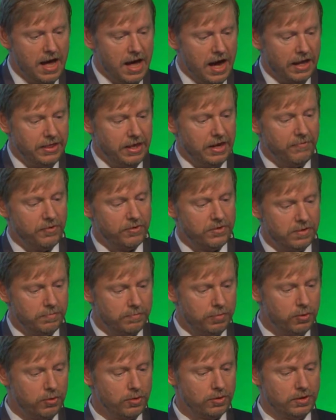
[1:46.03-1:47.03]
And therefore it's
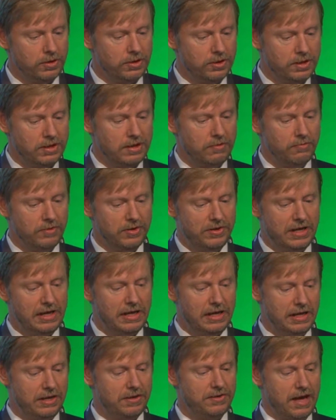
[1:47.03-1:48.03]
important that
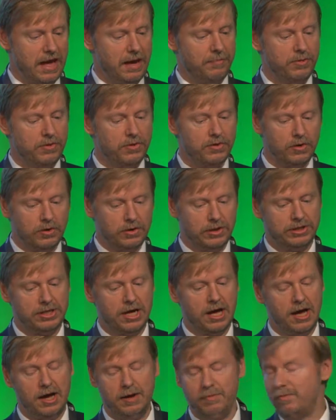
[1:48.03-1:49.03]
resilience happens all the
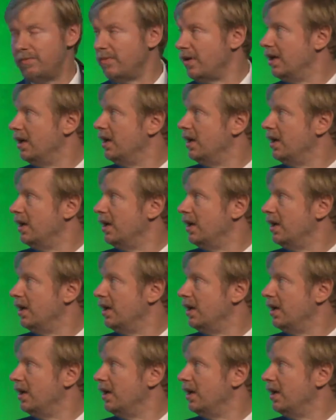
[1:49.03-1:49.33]
time.